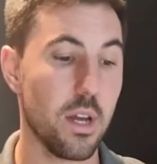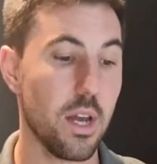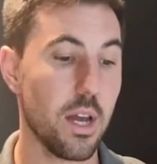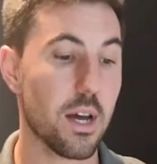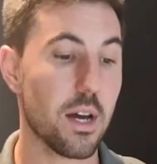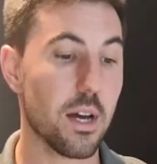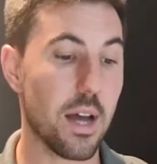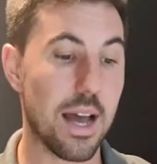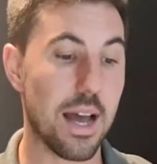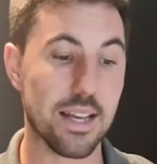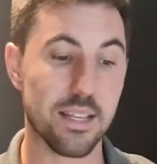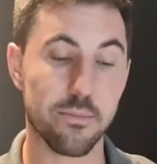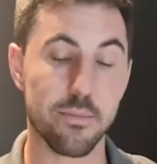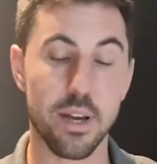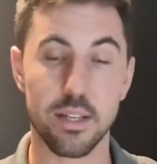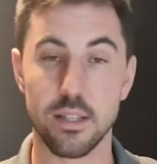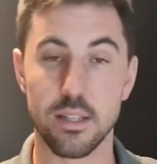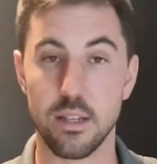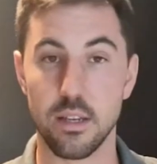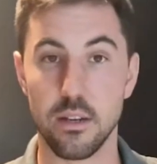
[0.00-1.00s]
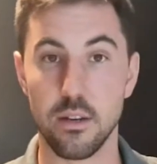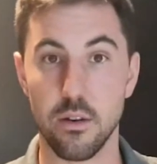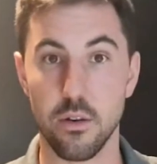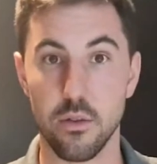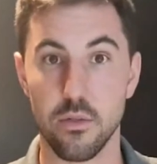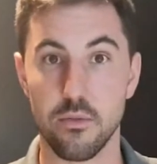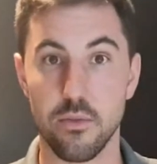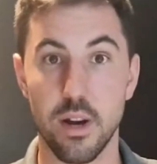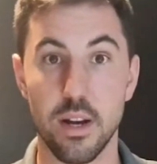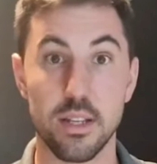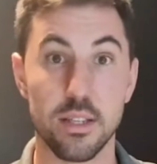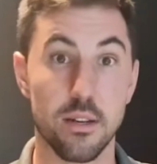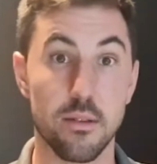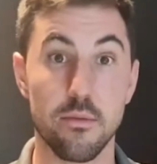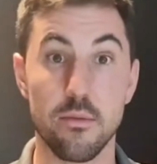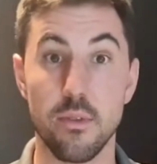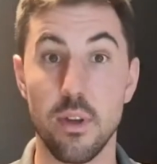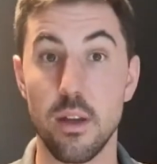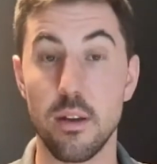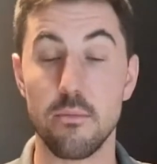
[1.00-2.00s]
aspect in arthritis
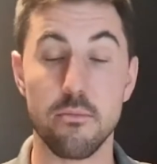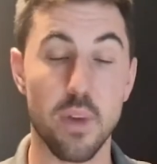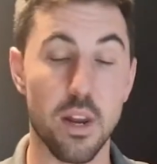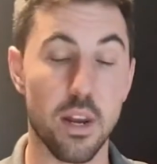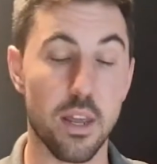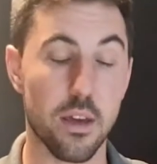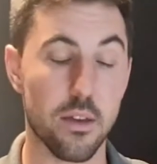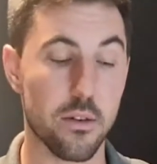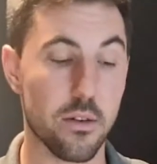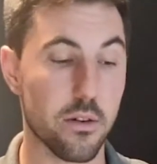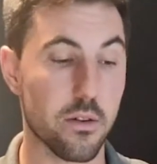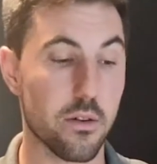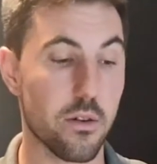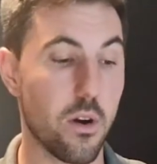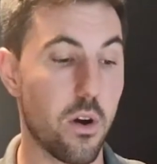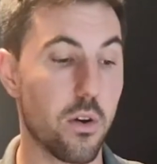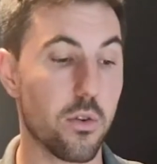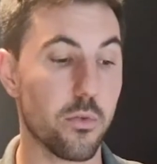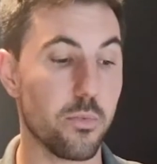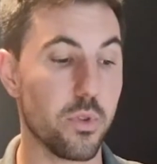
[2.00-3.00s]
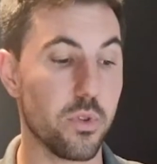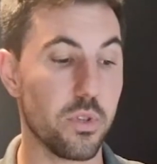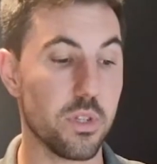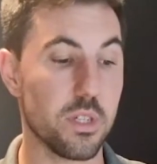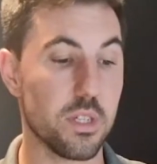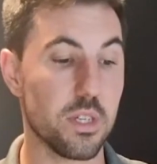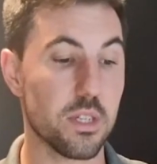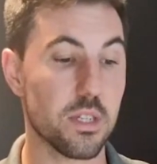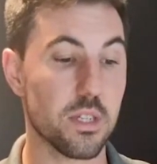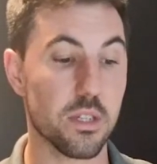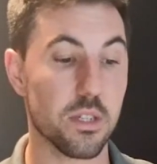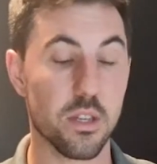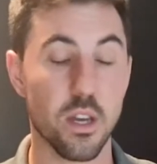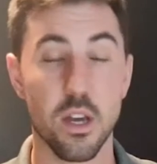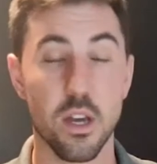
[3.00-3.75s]
and many other autoimmune diseases.